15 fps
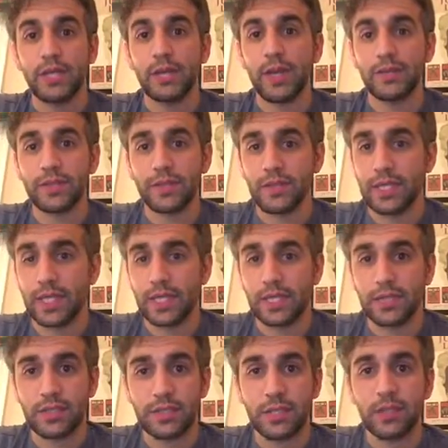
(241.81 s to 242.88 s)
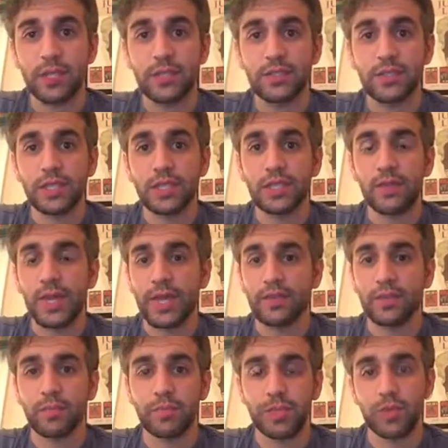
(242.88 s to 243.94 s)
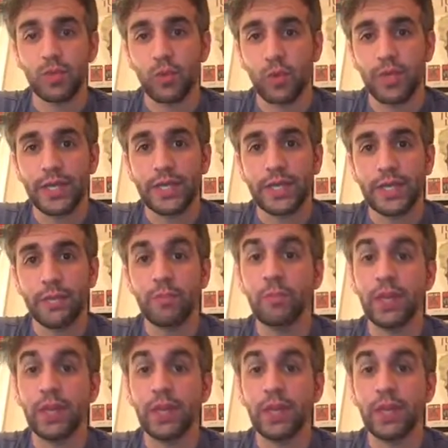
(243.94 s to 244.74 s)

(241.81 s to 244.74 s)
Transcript: You have to take it seriously, you have to put the work in,